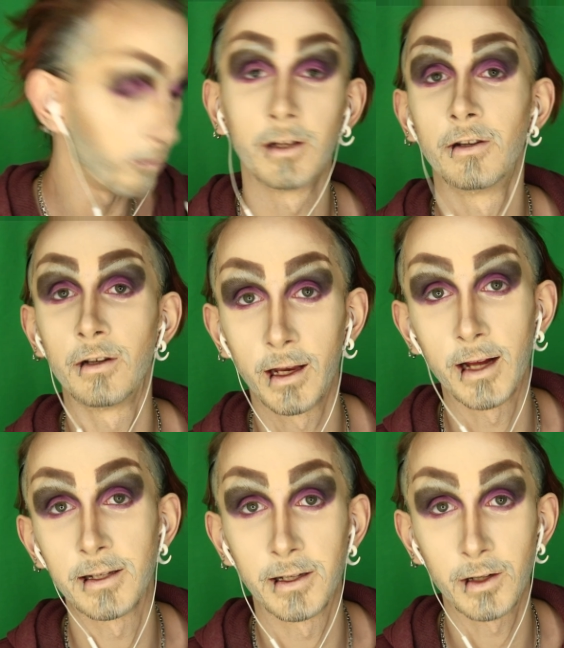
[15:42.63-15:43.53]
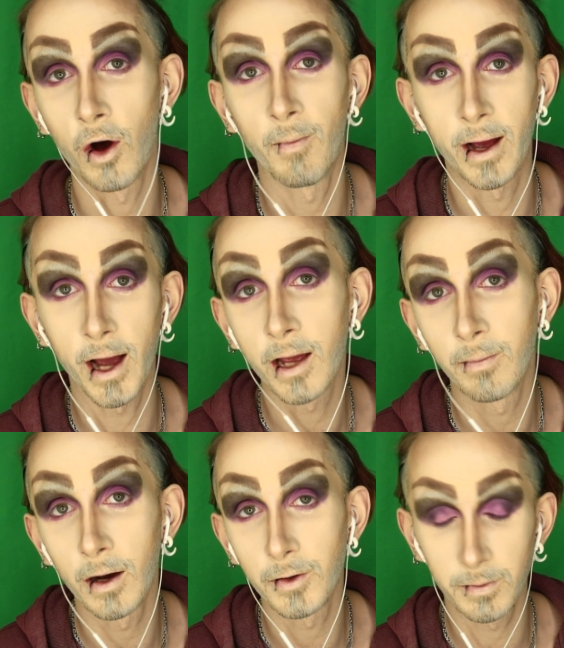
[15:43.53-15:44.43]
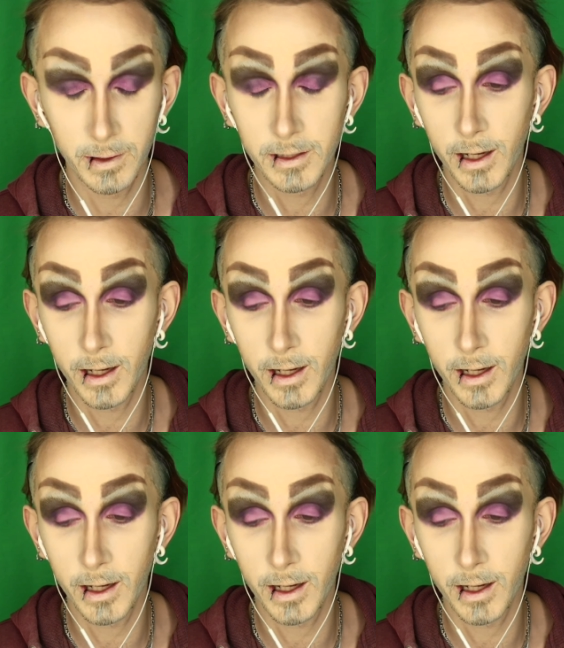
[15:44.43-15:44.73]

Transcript: which in essence are my eyebrows, but